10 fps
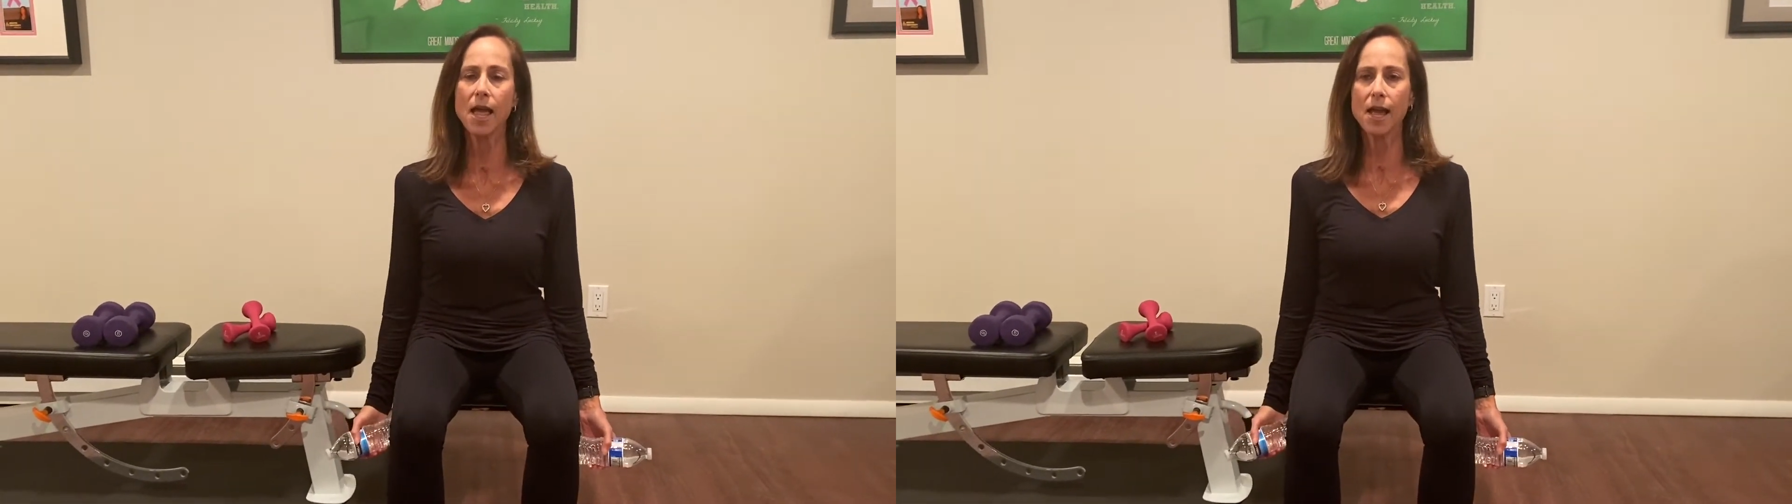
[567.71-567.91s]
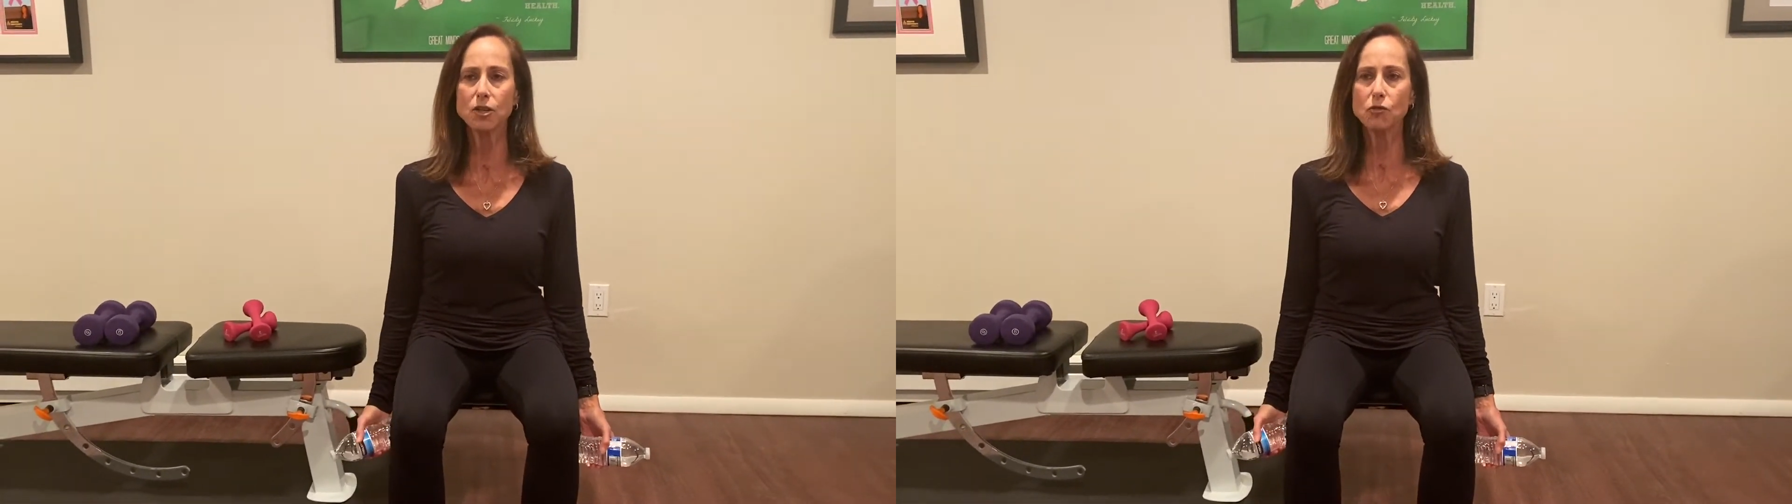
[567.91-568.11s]

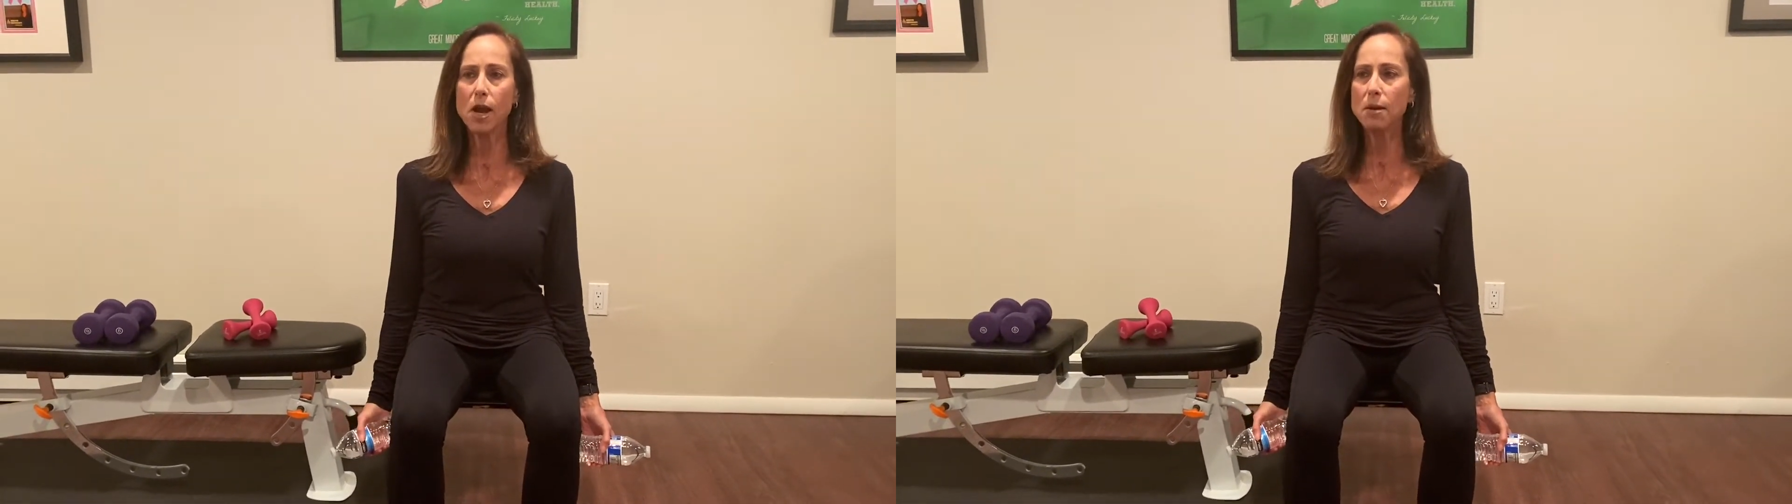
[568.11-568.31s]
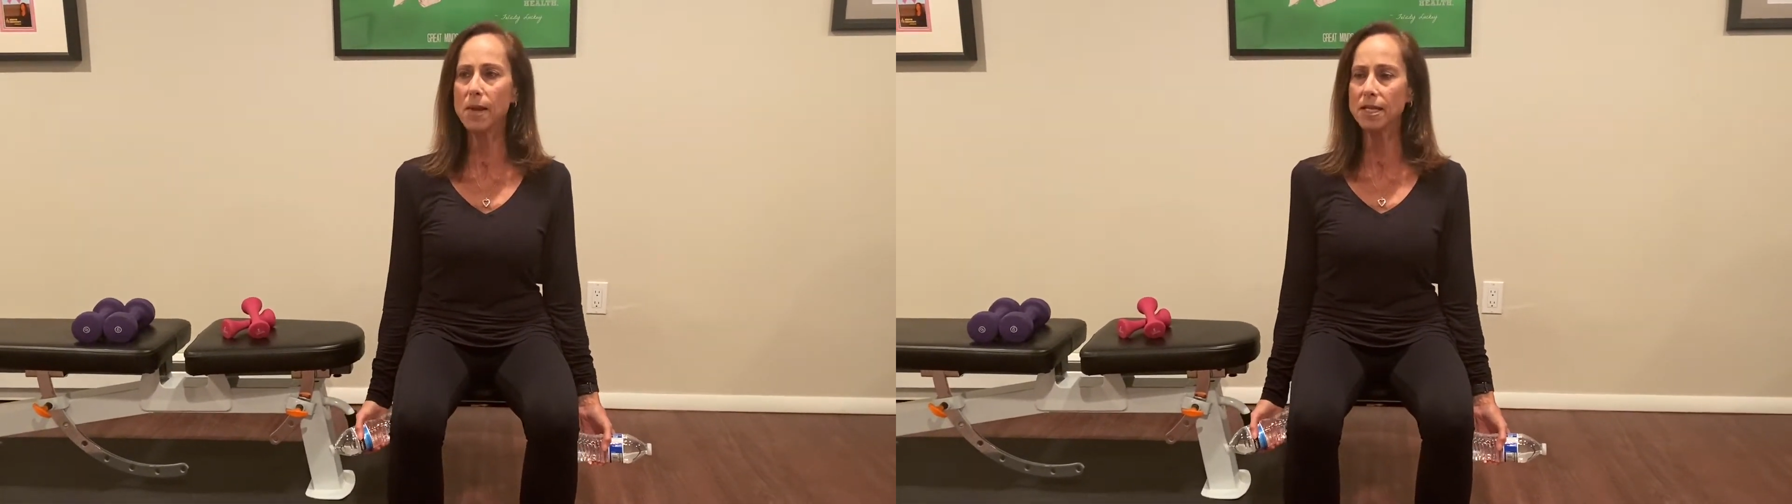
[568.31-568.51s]
and try
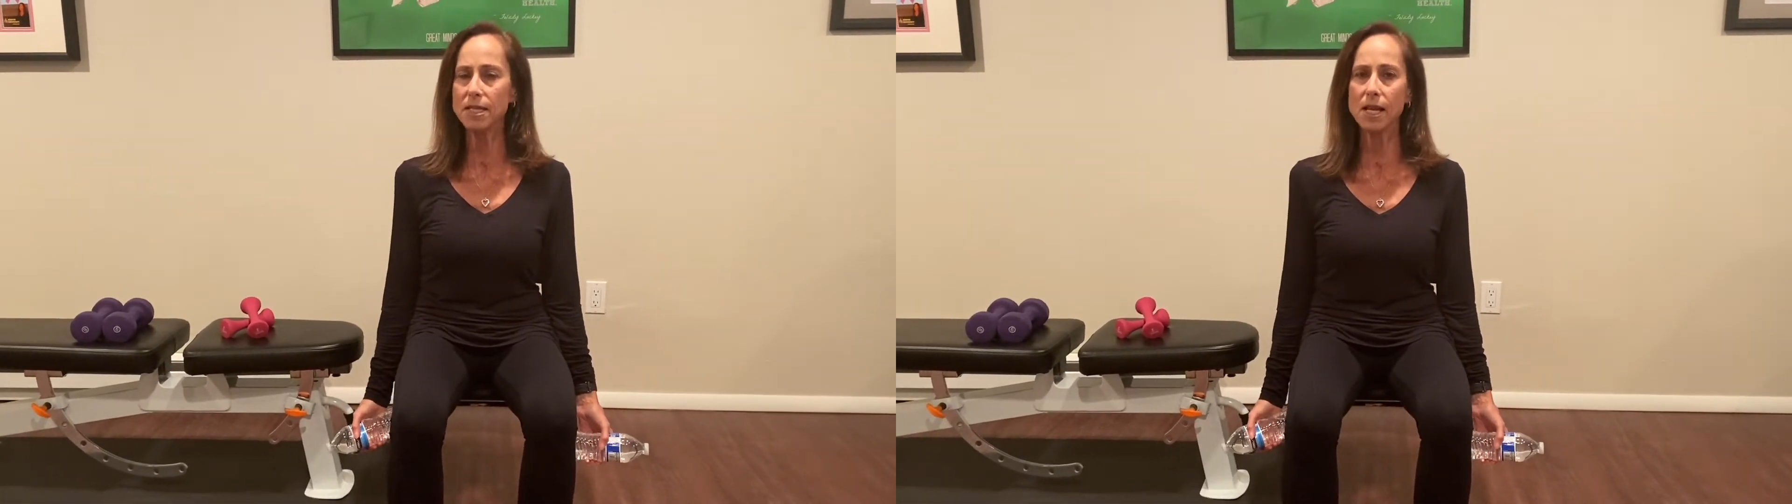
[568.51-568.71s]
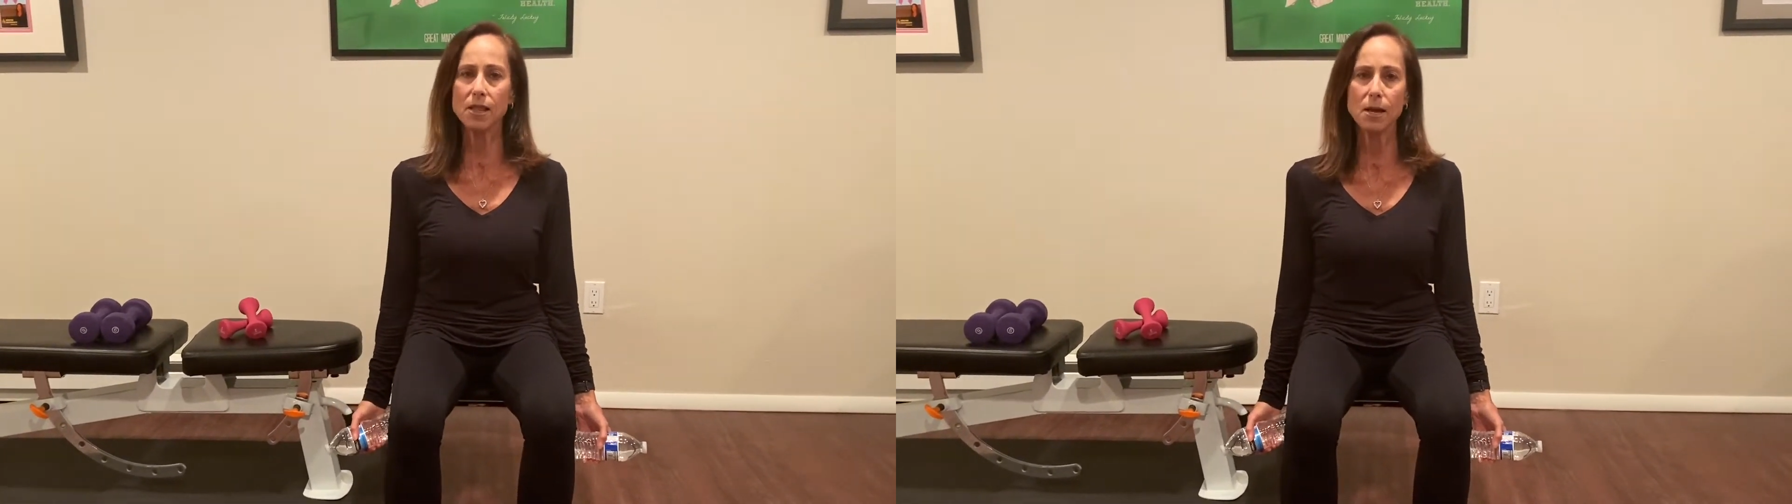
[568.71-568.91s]
to
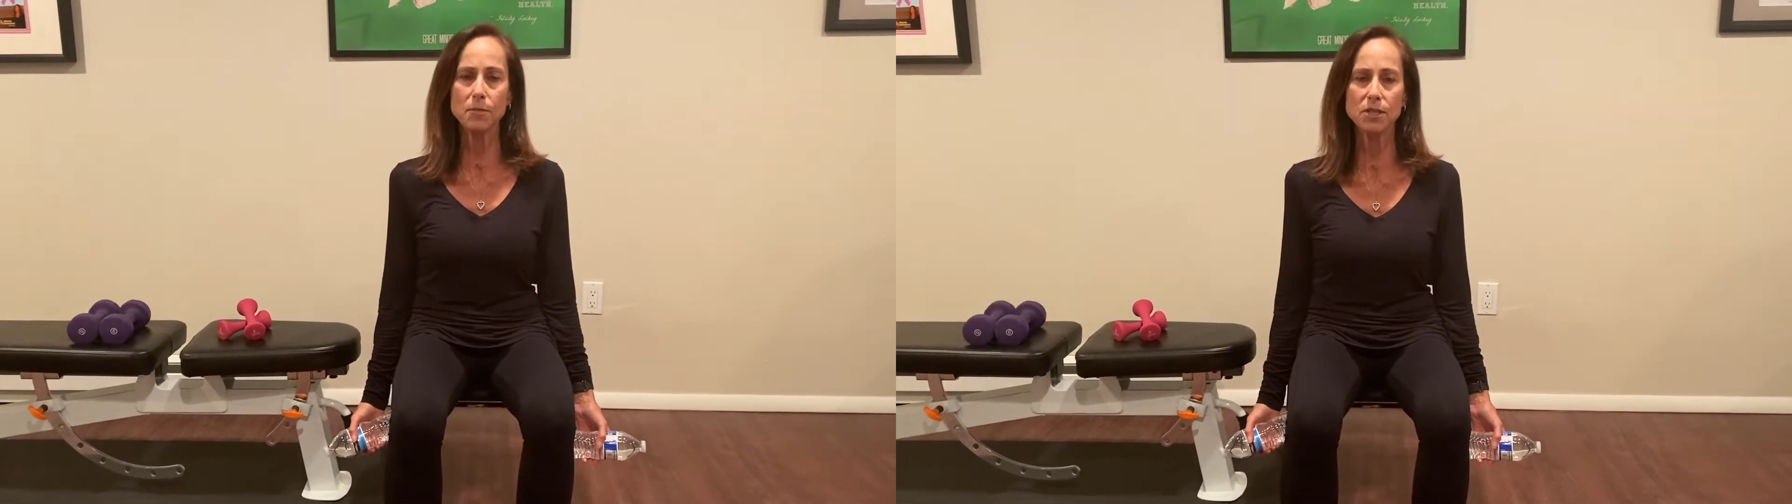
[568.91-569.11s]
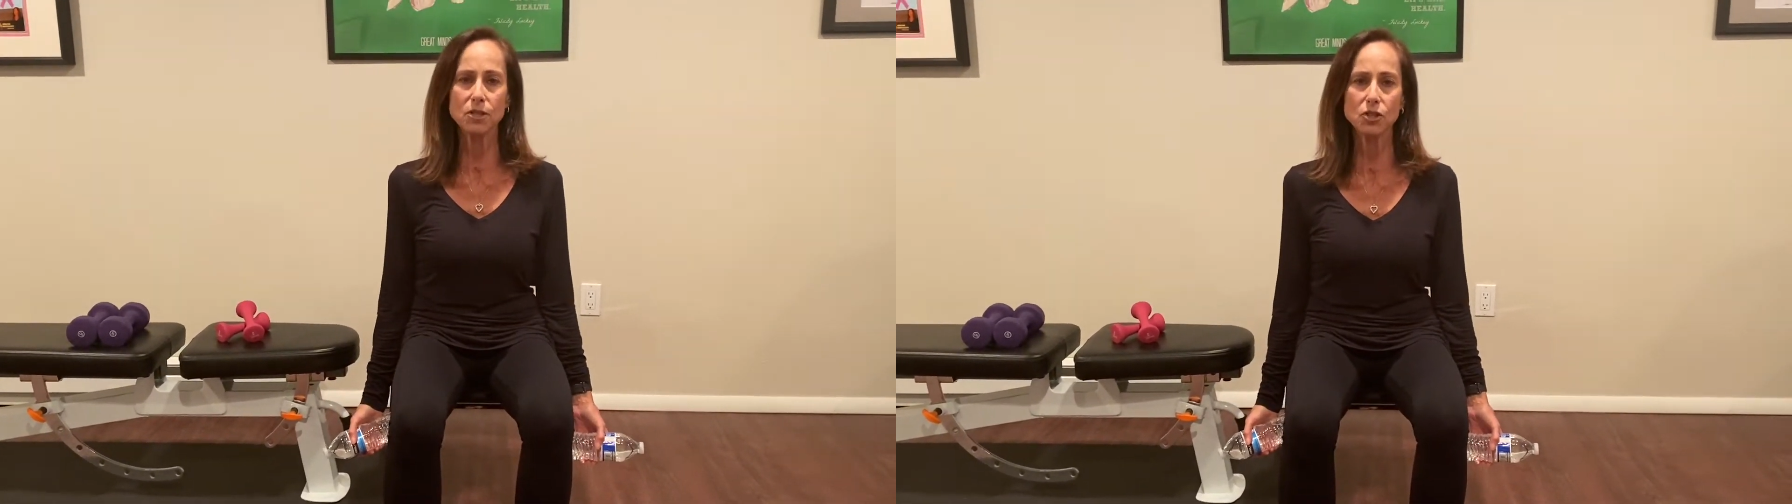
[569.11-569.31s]
maintain that
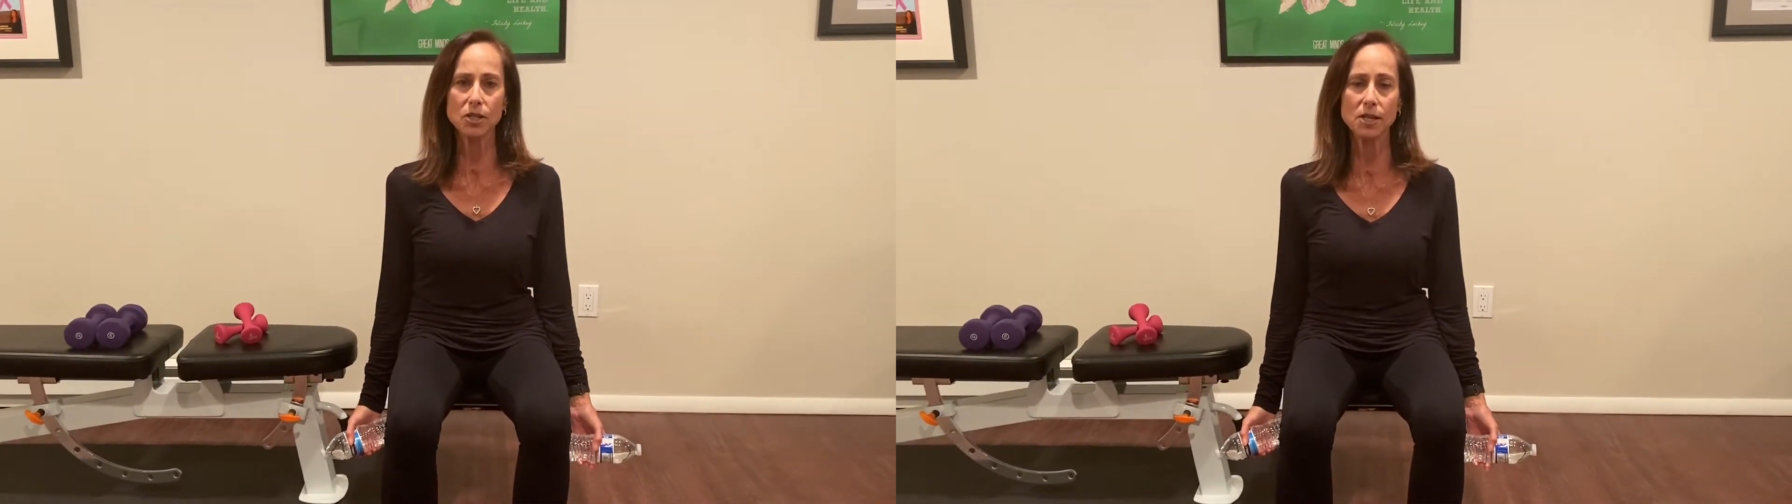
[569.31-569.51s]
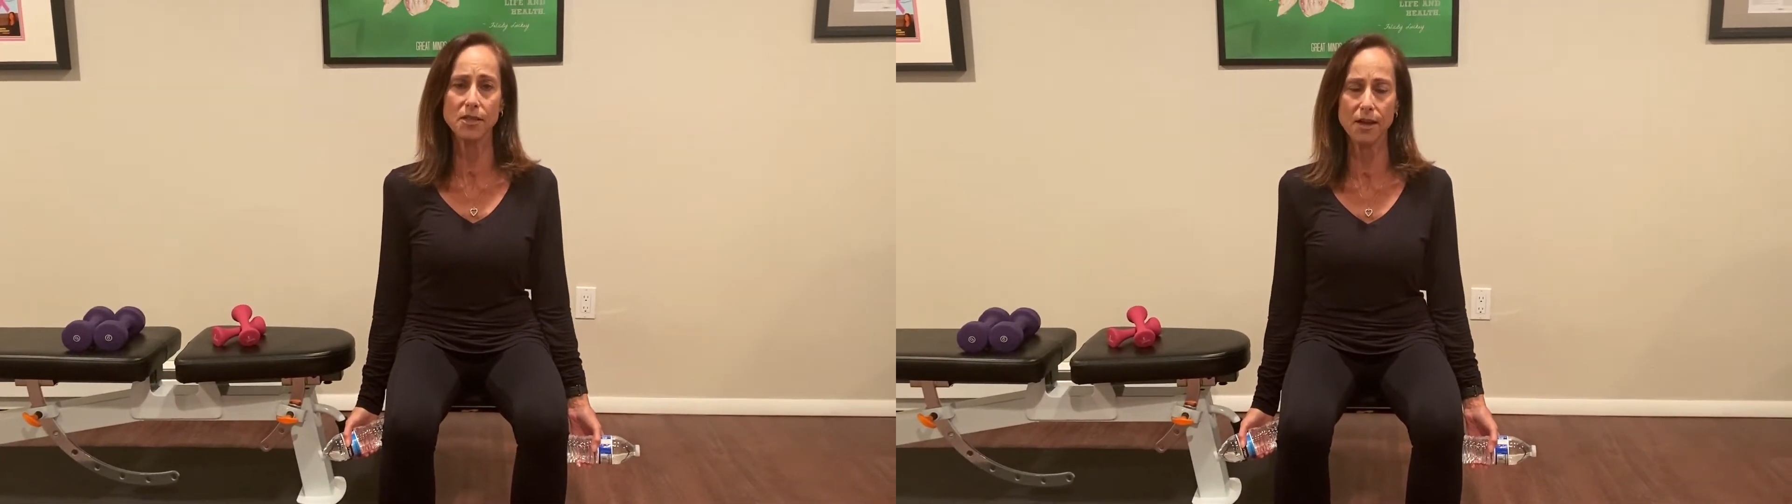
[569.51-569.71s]
position
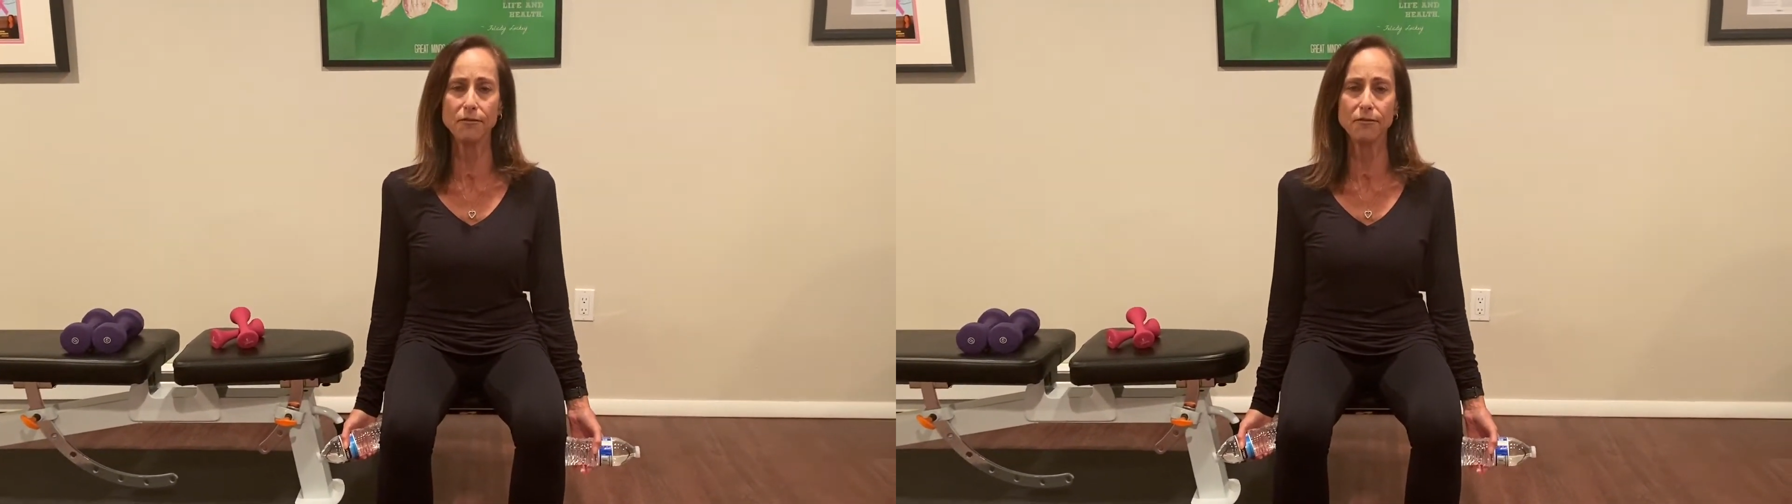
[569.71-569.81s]
and that